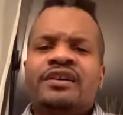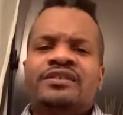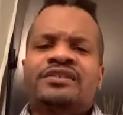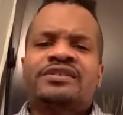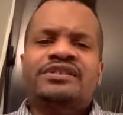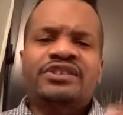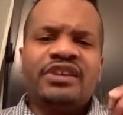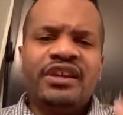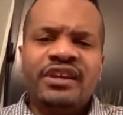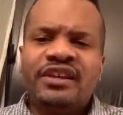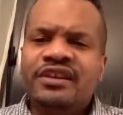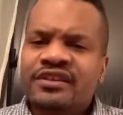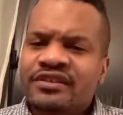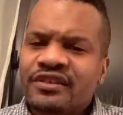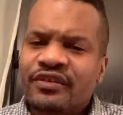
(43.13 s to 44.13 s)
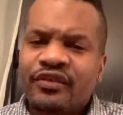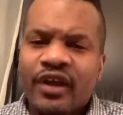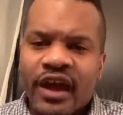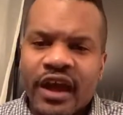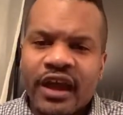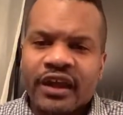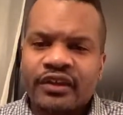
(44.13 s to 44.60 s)
Tia
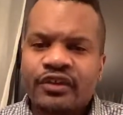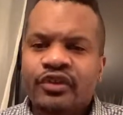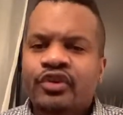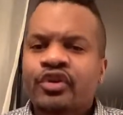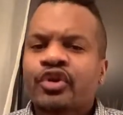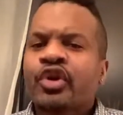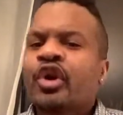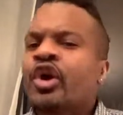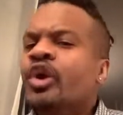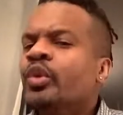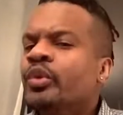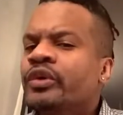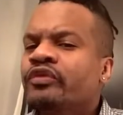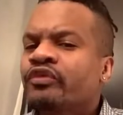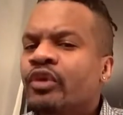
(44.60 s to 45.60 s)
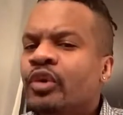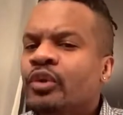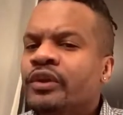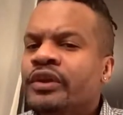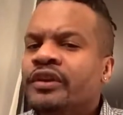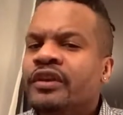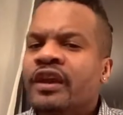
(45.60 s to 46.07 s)
Divine, Kerwin
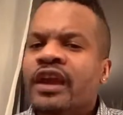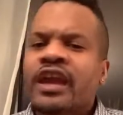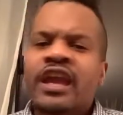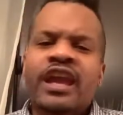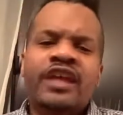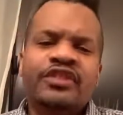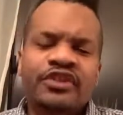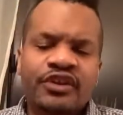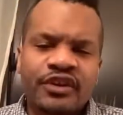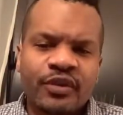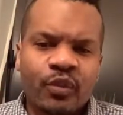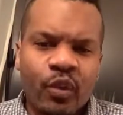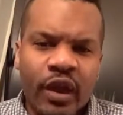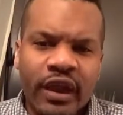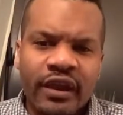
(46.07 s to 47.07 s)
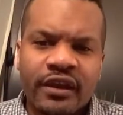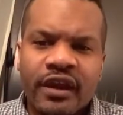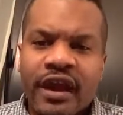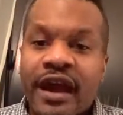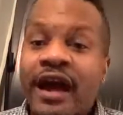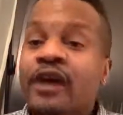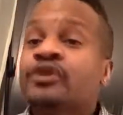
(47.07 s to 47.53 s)
Rowland, Anthony White,
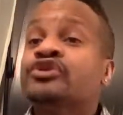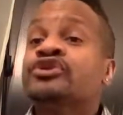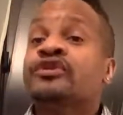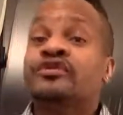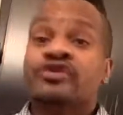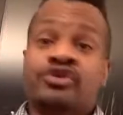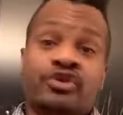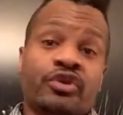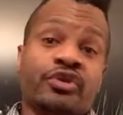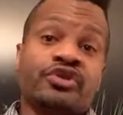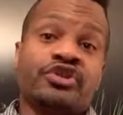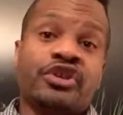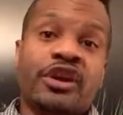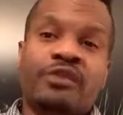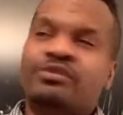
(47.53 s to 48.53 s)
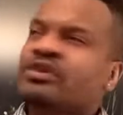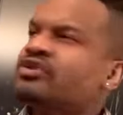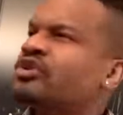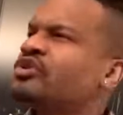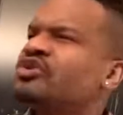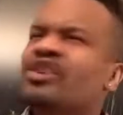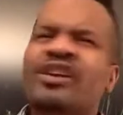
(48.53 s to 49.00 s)
House of Sir James.
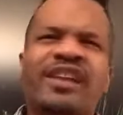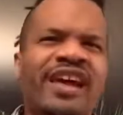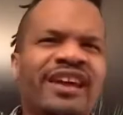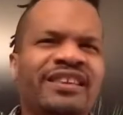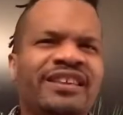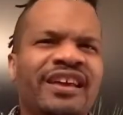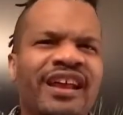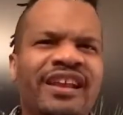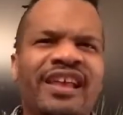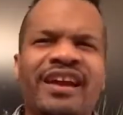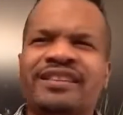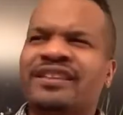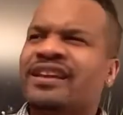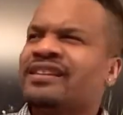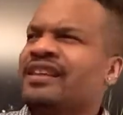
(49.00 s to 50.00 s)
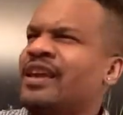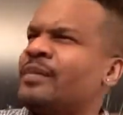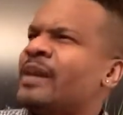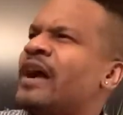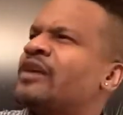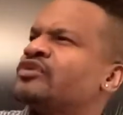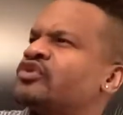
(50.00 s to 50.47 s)
Don't y'all like that? I like that name,
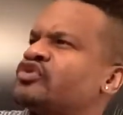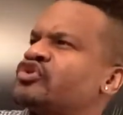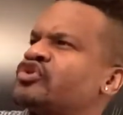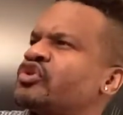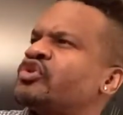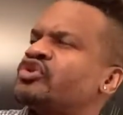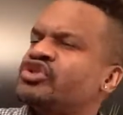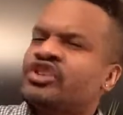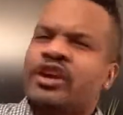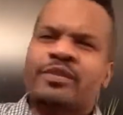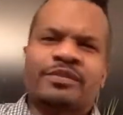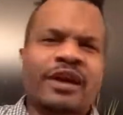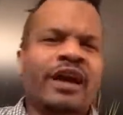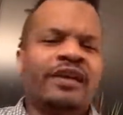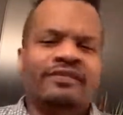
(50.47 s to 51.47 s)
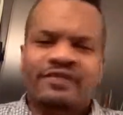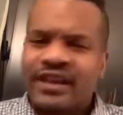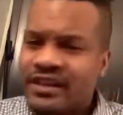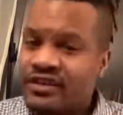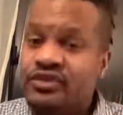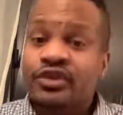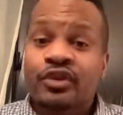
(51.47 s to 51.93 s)
House of Sir James. That
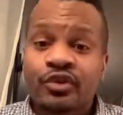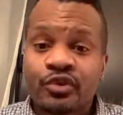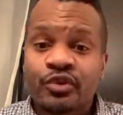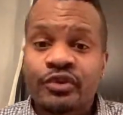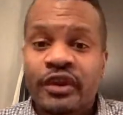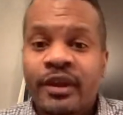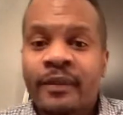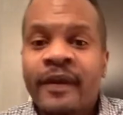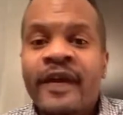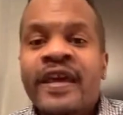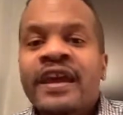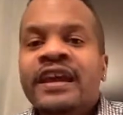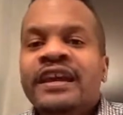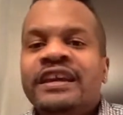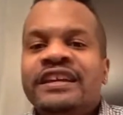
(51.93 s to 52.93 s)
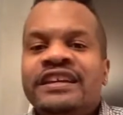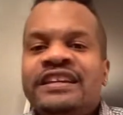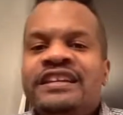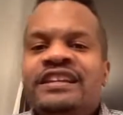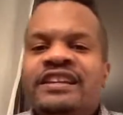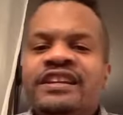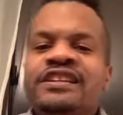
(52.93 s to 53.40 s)
is a cool name.
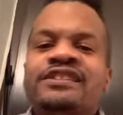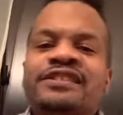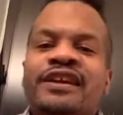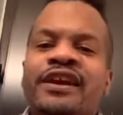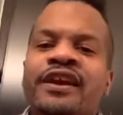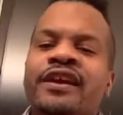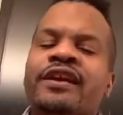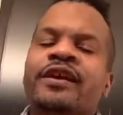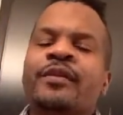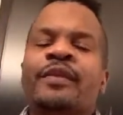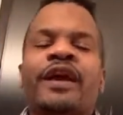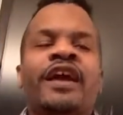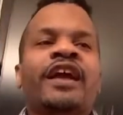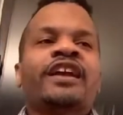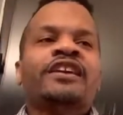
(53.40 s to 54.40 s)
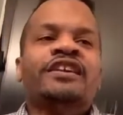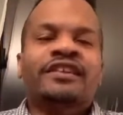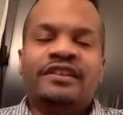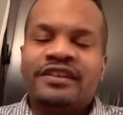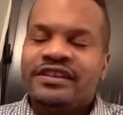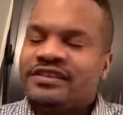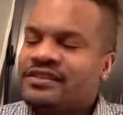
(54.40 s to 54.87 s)
Elisa M. Hey,
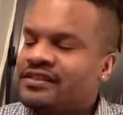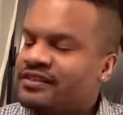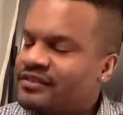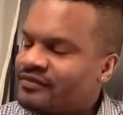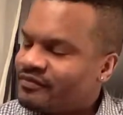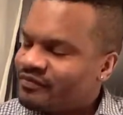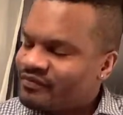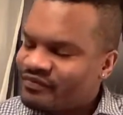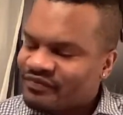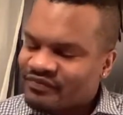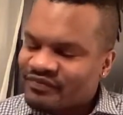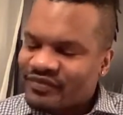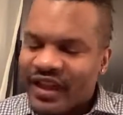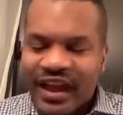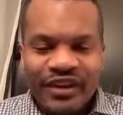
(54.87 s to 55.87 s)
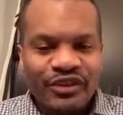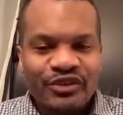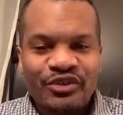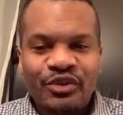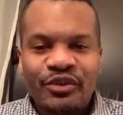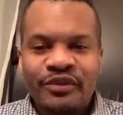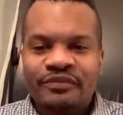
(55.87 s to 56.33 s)
Elisa. How you
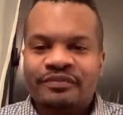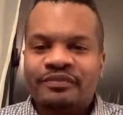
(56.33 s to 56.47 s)
doing?